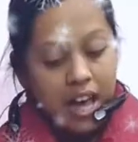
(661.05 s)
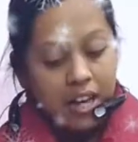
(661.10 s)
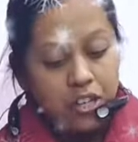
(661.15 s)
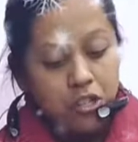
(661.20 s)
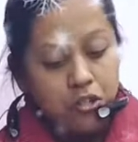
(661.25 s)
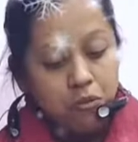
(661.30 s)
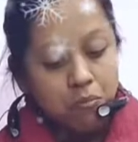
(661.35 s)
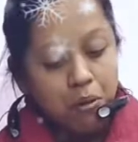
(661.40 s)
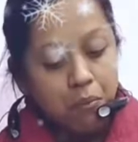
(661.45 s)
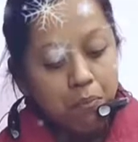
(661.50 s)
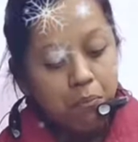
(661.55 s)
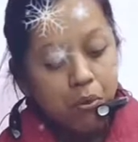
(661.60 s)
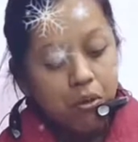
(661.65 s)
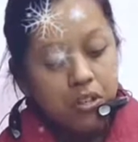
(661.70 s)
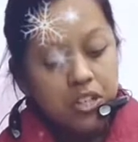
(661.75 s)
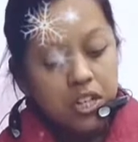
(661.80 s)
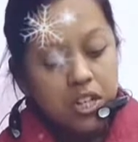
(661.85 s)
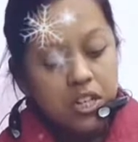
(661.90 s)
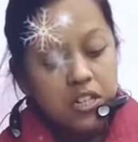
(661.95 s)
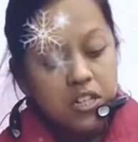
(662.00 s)
and to be
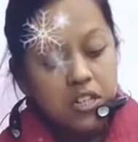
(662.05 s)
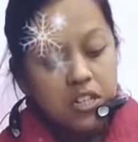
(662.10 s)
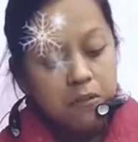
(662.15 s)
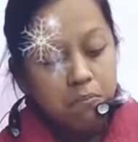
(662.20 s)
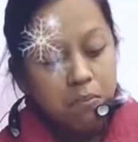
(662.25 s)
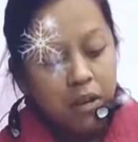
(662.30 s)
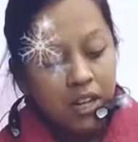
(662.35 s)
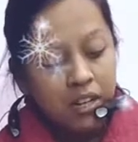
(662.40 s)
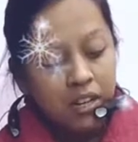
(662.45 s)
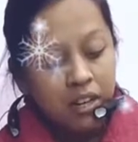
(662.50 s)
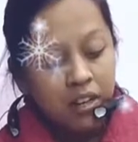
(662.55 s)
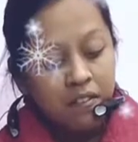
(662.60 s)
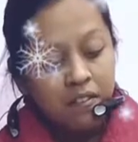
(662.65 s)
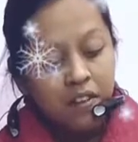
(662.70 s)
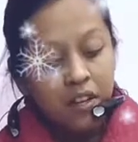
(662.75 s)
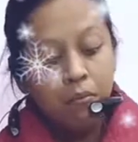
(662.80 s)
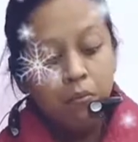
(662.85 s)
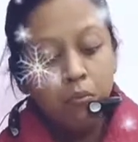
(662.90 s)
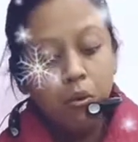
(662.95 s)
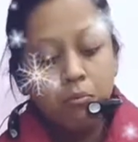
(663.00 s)
protected by
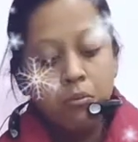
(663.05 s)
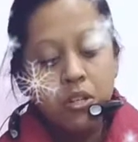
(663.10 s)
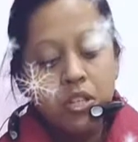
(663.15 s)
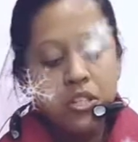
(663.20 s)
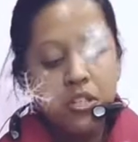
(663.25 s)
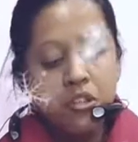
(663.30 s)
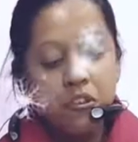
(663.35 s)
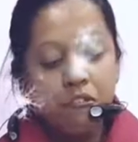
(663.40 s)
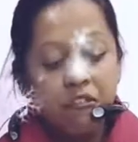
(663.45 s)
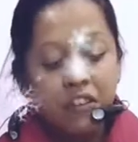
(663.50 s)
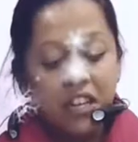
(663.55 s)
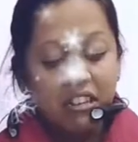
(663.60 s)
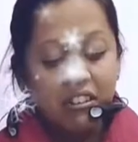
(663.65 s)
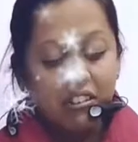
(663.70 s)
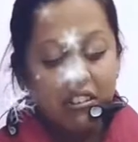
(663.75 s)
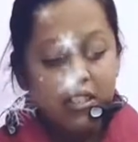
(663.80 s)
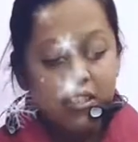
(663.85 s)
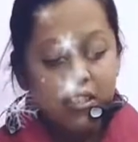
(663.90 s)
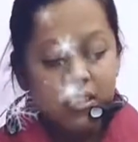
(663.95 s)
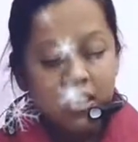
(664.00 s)
her in moments of
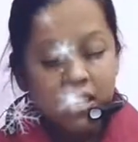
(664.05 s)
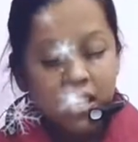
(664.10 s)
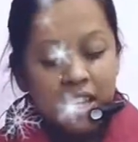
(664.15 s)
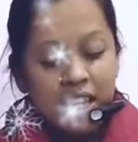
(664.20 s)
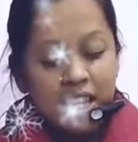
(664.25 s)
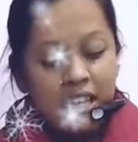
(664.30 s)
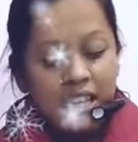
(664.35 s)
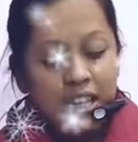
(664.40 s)
weakness.